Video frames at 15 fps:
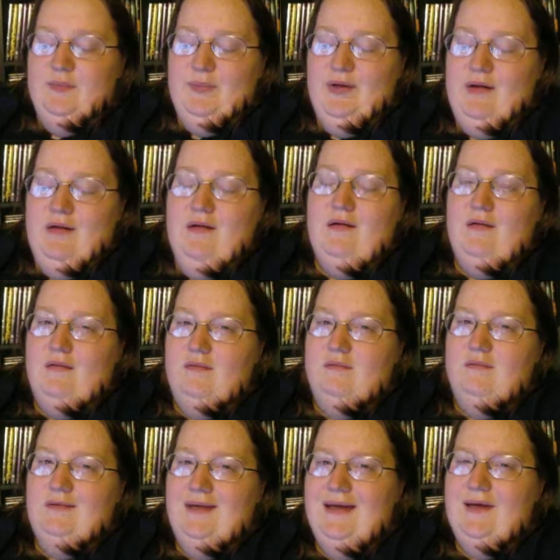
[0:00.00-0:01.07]
But no,
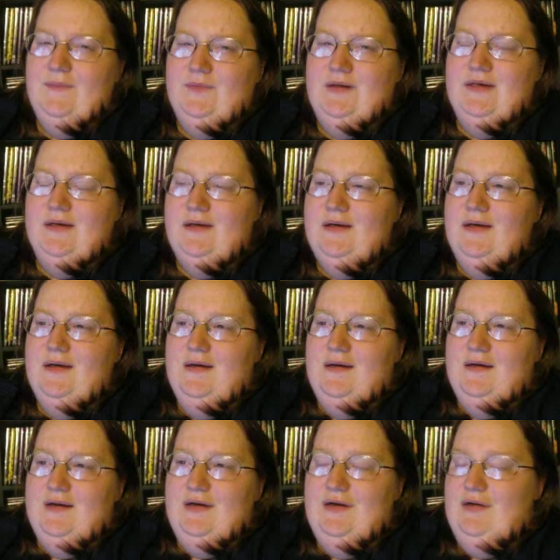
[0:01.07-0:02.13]
they have to,
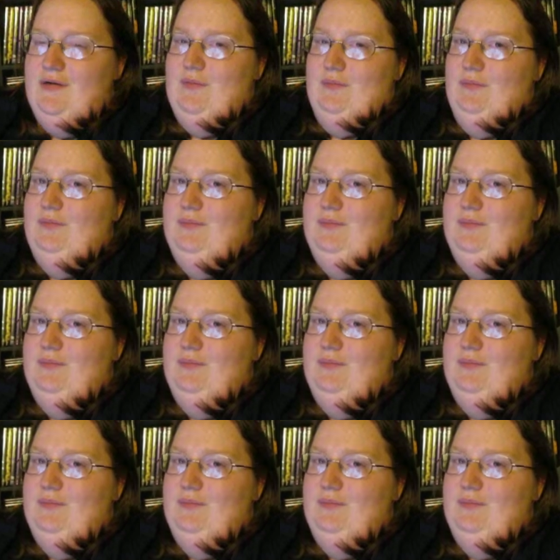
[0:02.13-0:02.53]
you know,